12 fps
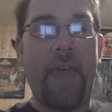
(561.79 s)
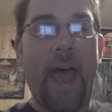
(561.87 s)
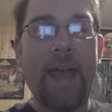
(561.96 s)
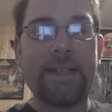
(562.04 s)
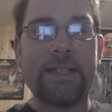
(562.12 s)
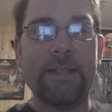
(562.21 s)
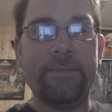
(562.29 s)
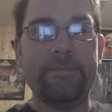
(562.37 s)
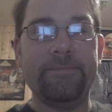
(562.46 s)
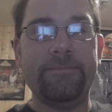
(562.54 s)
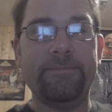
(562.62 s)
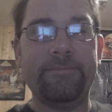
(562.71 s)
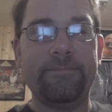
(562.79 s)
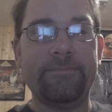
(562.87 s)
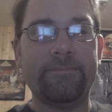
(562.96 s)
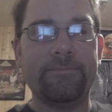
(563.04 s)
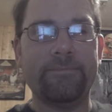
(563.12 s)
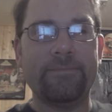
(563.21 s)
that,
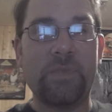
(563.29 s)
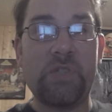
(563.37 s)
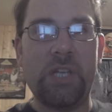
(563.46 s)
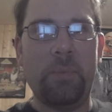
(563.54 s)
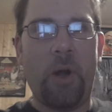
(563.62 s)
see you